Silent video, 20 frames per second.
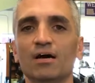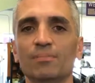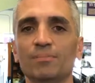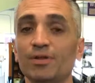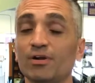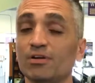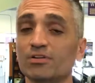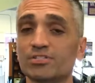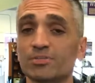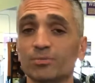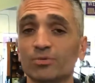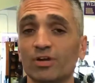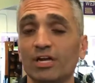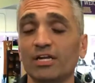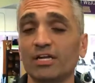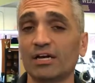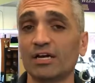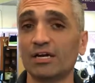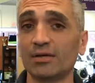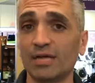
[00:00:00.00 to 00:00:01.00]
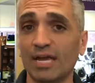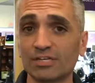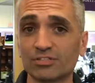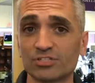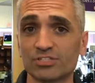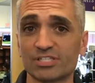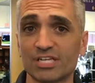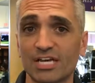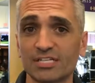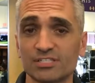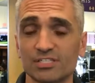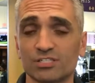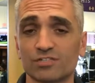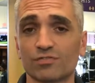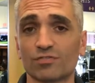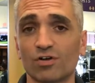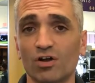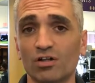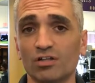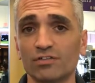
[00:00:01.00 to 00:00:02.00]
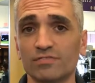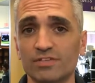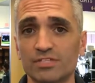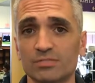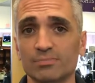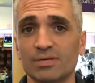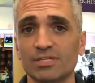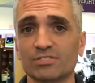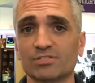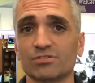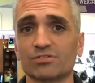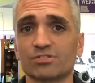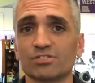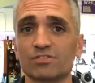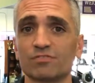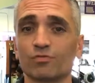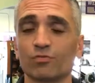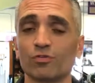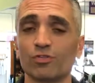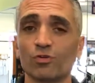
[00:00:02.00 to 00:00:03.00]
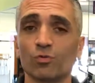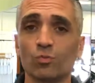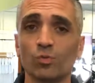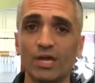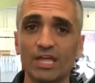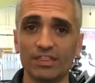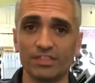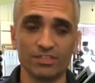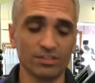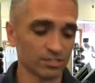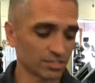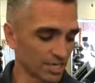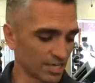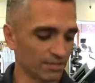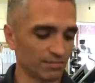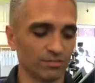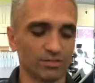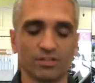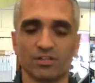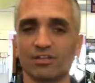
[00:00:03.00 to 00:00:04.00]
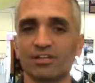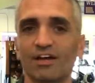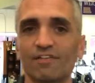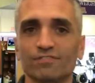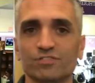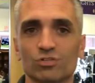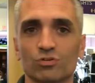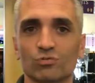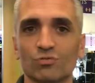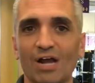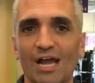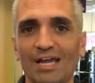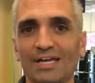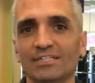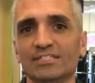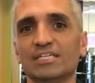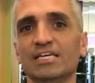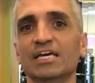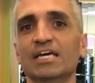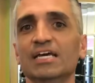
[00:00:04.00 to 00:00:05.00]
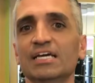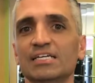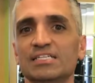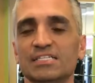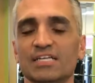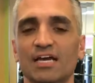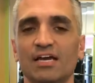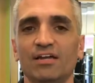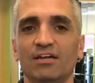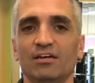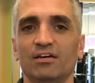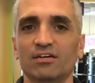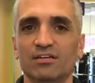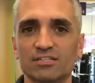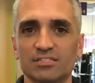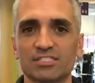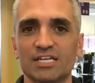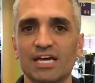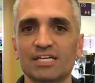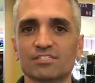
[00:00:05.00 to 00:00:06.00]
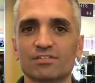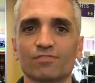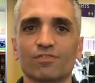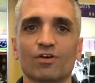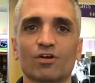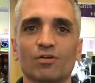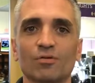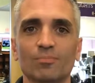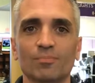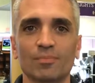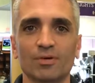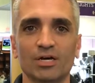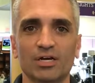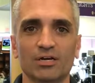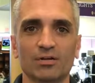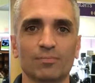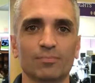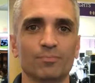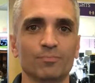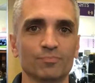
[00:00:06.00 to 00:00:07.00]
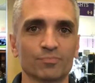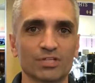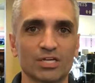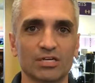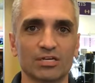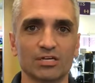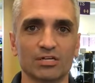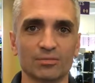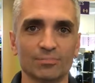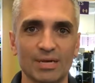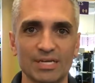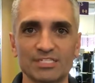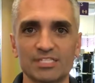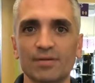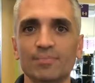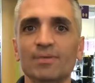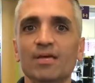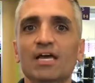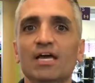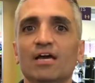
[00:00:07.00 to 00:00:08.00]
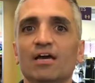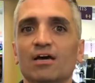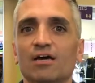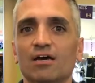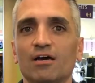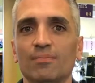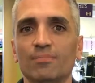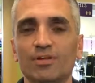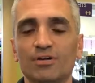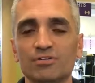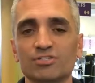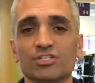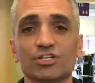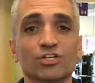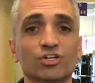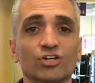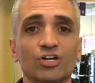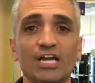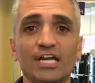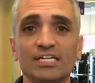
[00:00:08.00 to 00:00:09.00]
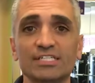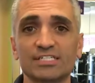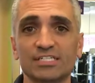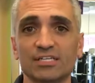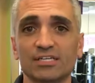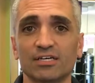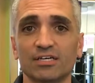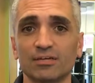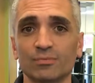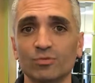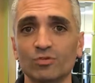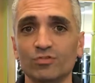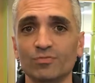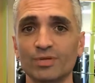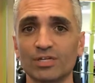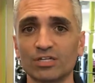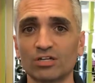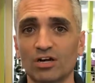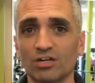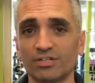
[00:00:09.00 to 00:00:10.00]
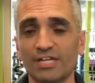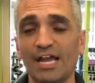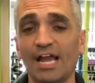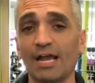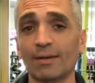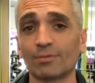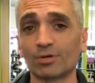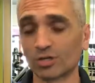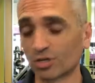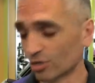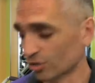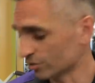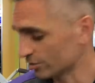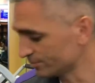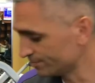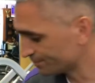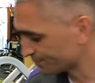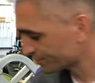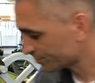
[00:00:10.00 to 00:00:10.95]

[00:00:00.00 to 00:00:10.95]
There are some great exercises for all of these muscles. For the width, kind of the left to right size of our bicep, there is a great movement called a hammer curl.